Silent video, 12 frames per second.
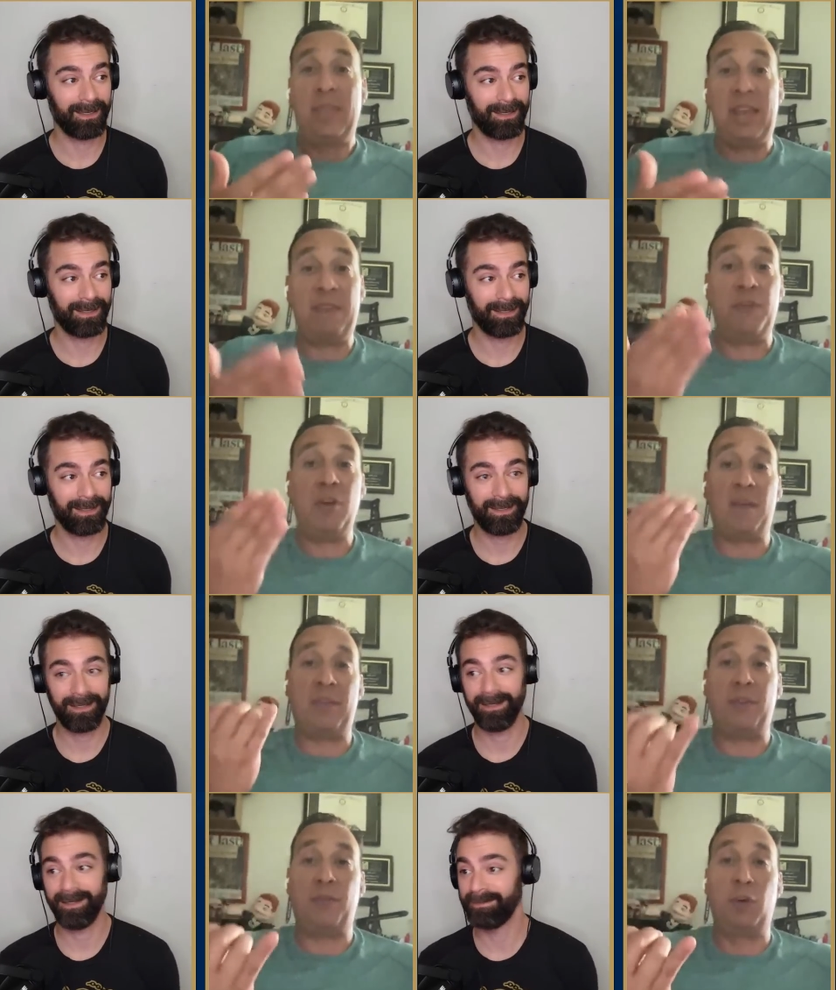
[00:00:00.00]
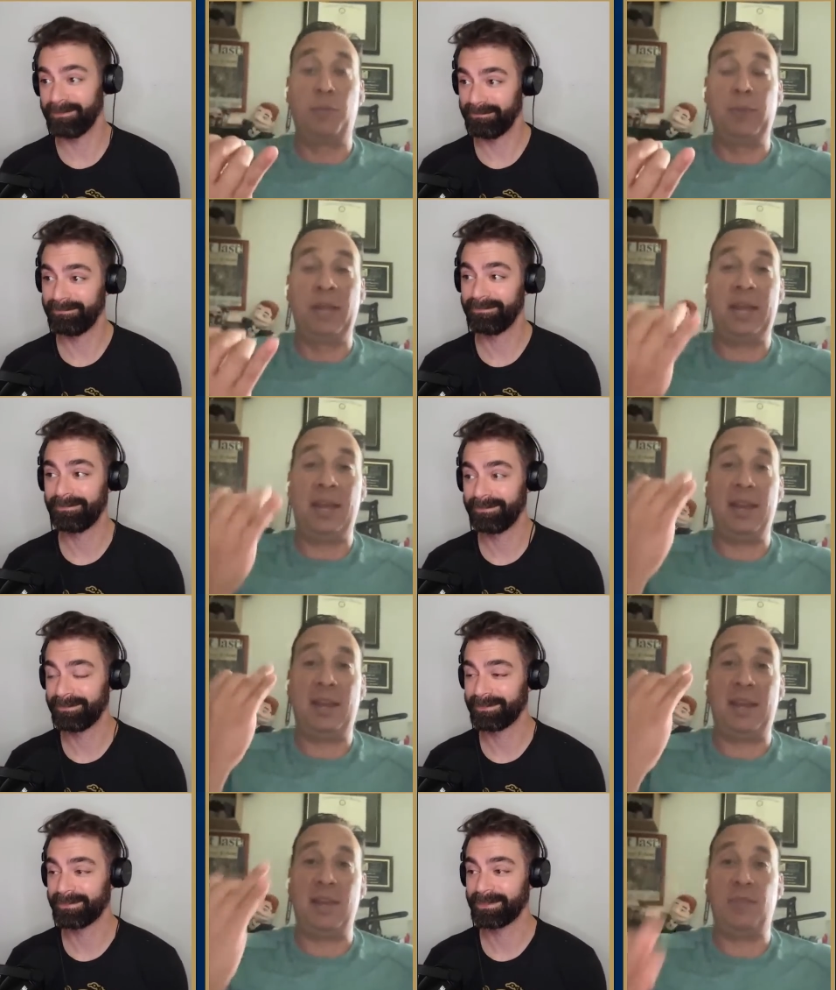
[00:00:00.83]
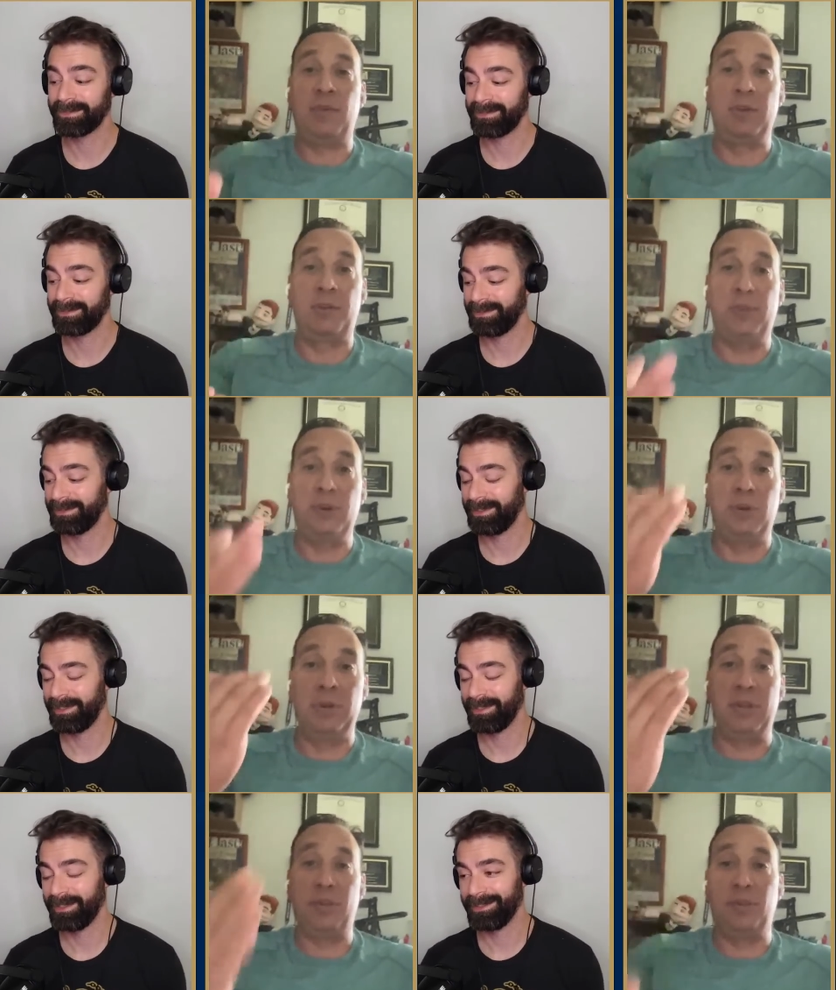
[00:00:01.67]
Speaker 1: If you have a full plane and it's full of fuel and it's